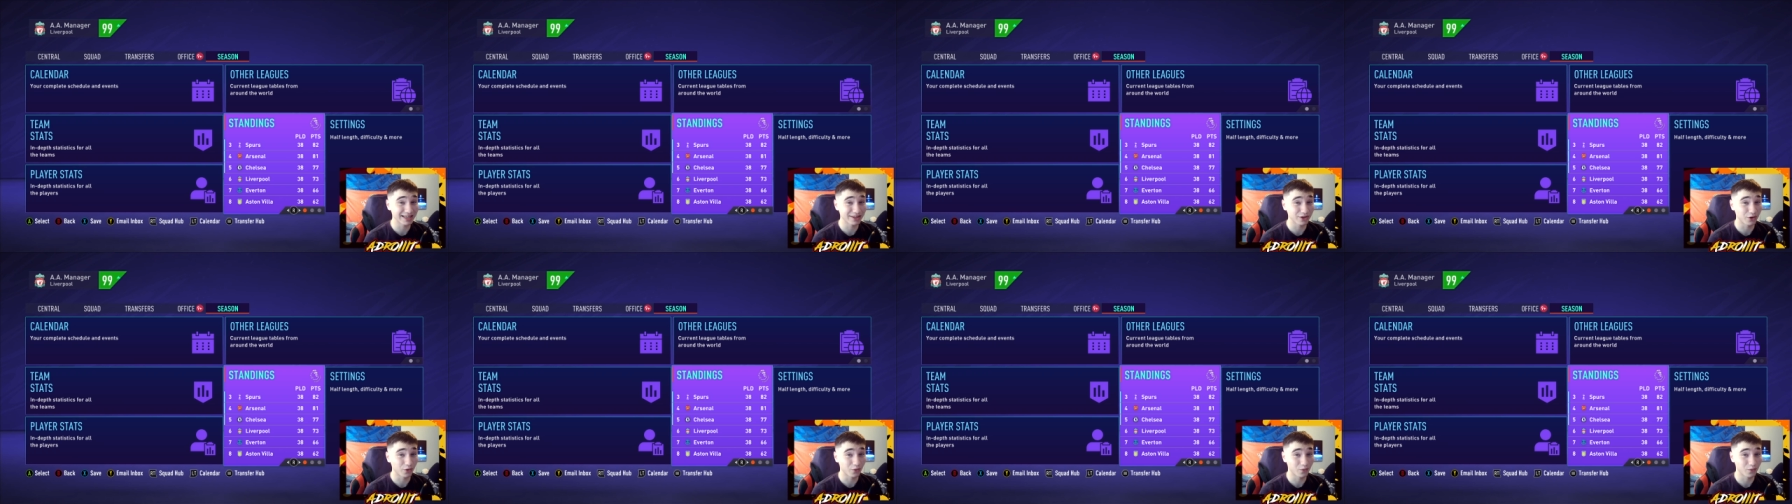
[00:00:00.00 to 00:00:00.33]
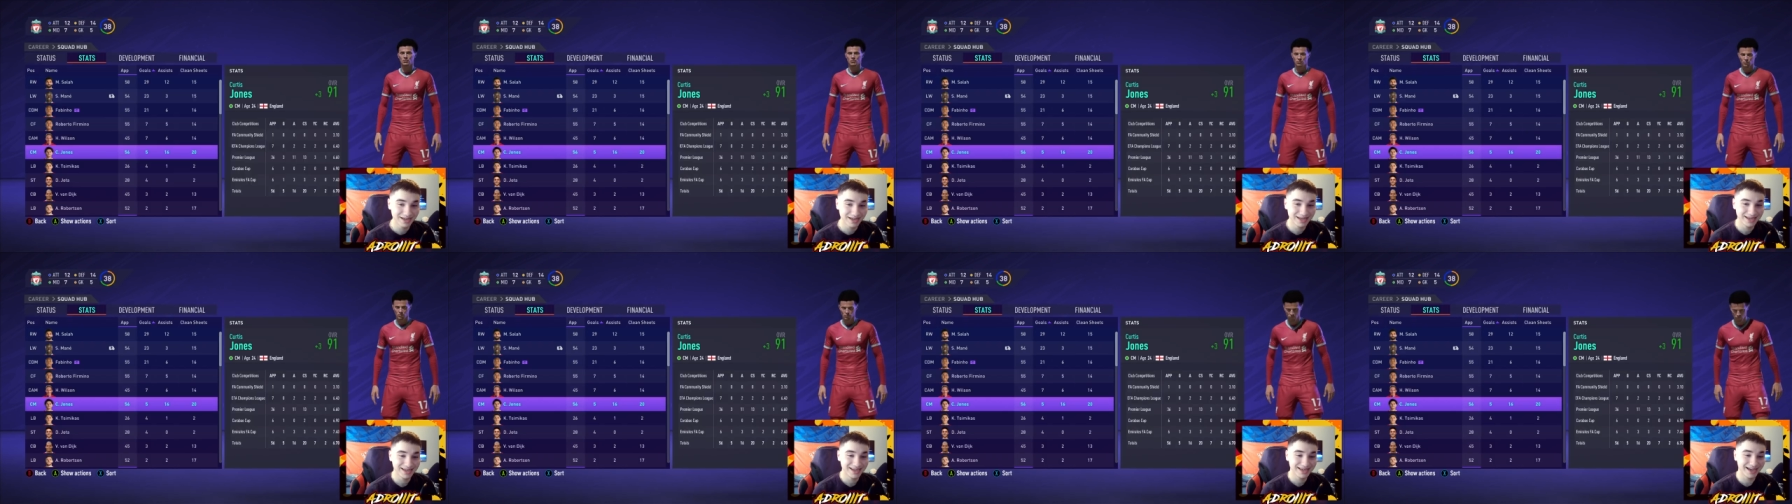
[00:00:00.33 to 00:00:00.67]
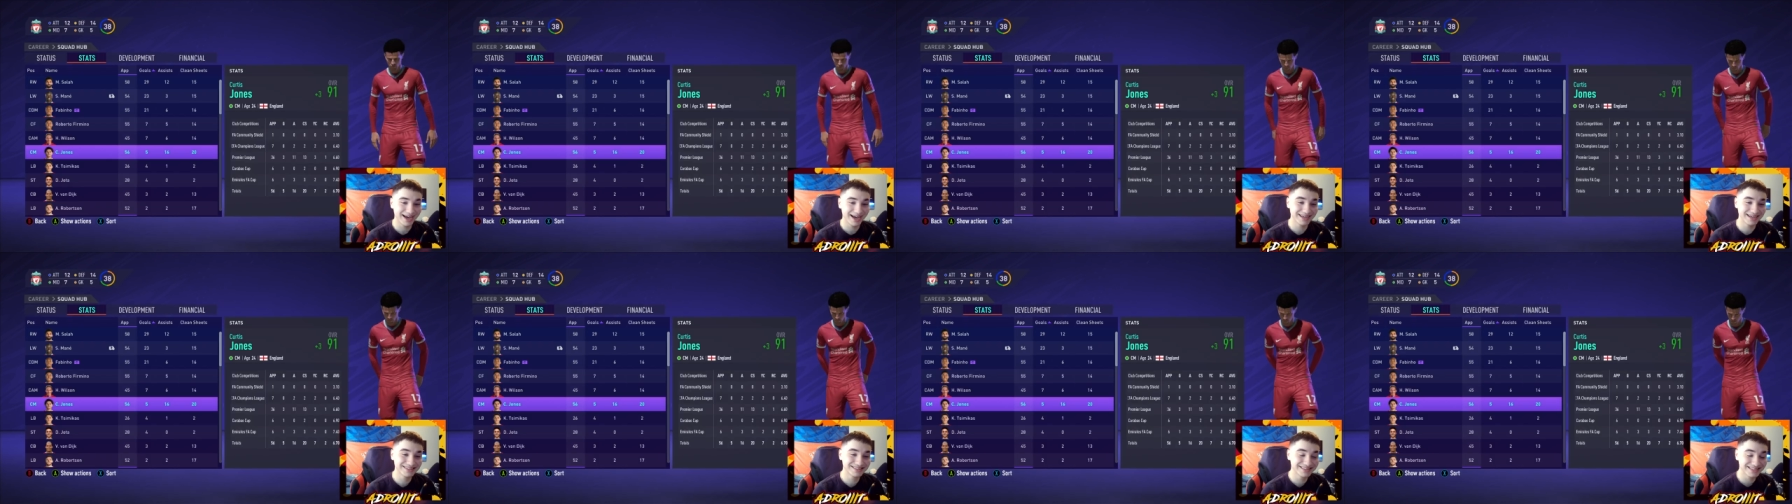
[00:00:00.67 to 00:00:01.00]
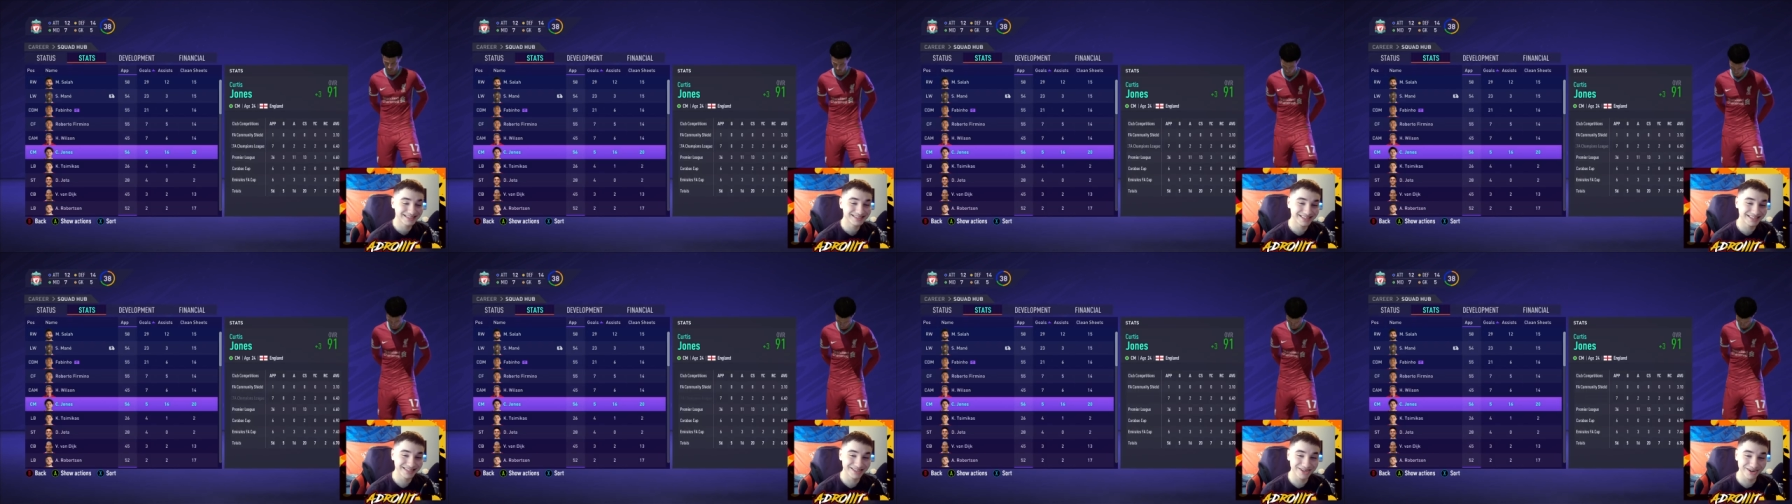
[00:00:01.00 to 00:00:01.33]
though? As you can
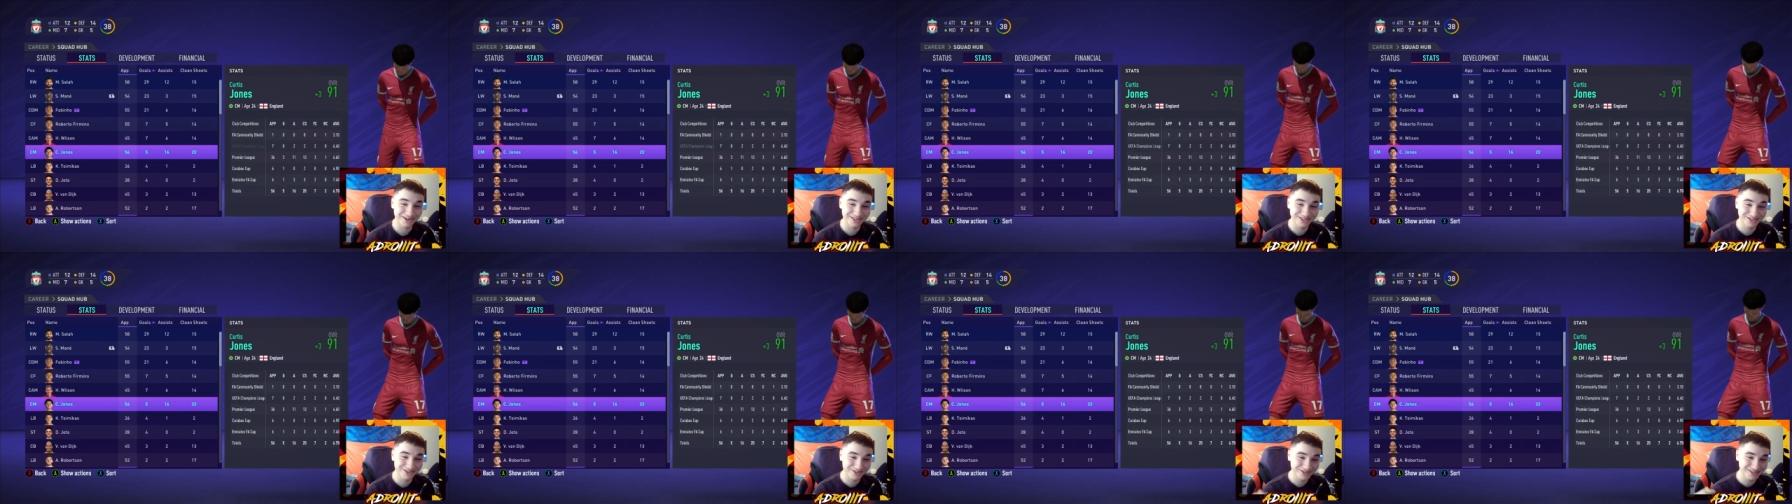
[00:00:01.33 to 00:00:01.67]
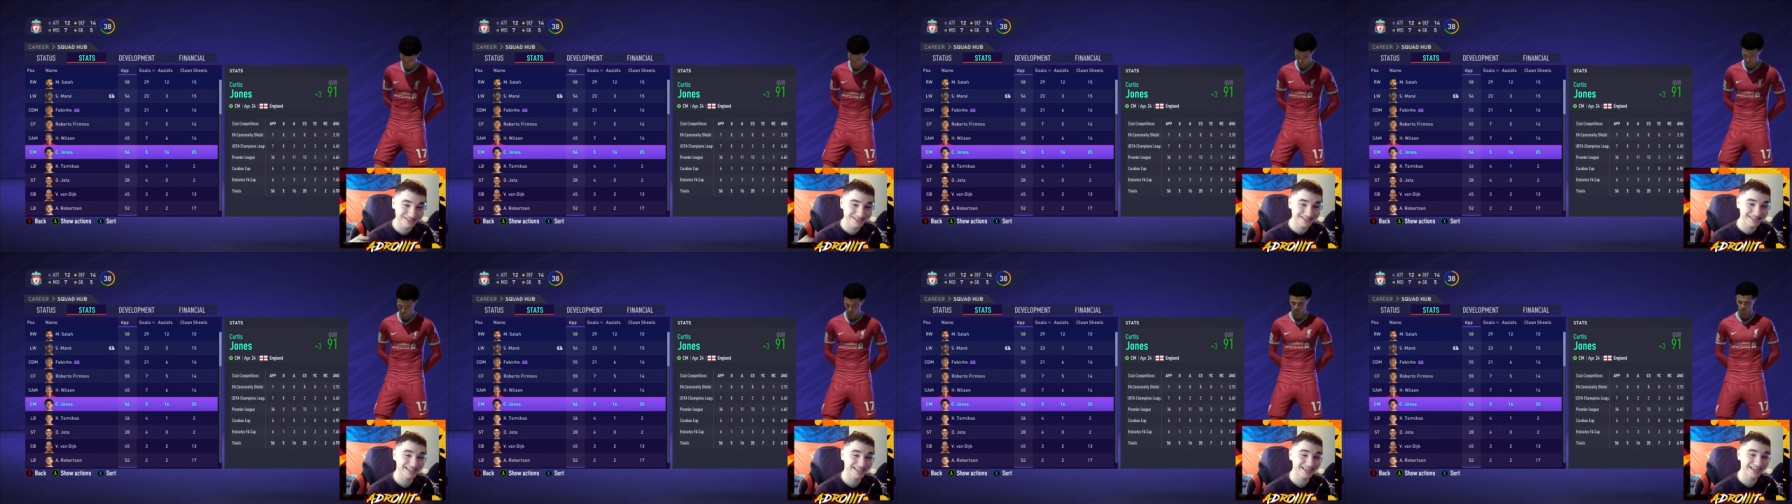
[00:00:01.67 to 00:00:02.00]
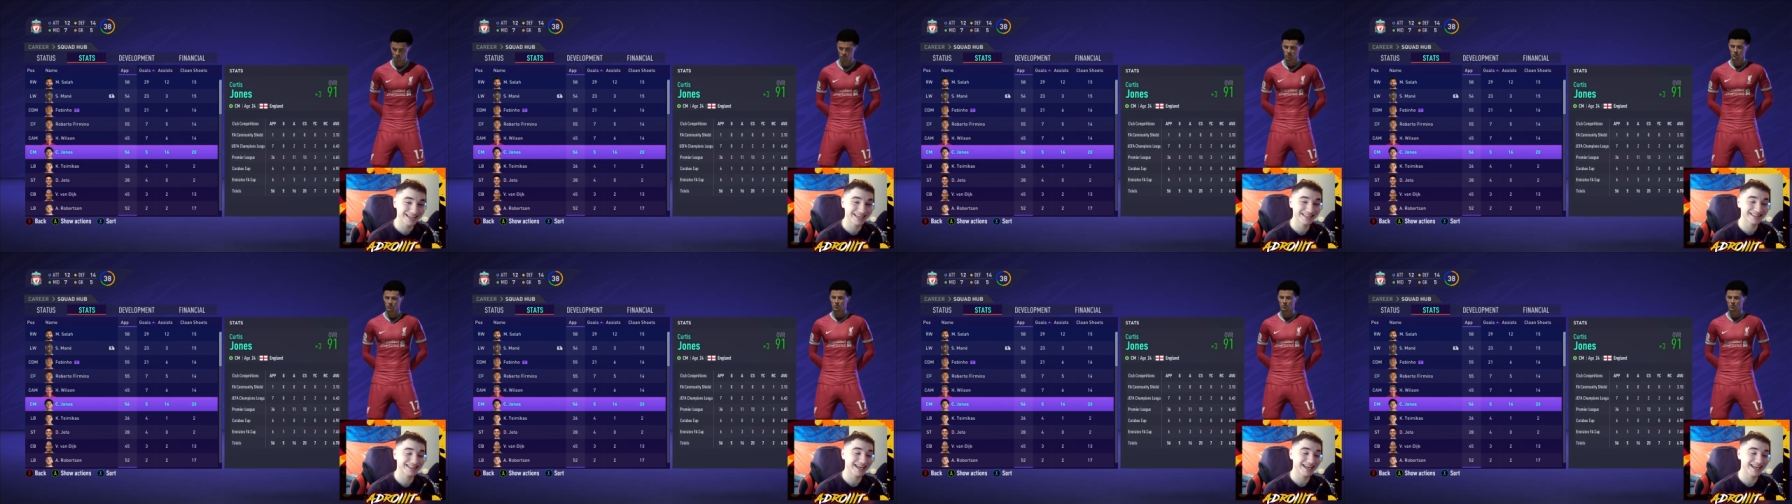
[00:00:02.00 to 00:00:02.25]
see, Curtis Jones did hit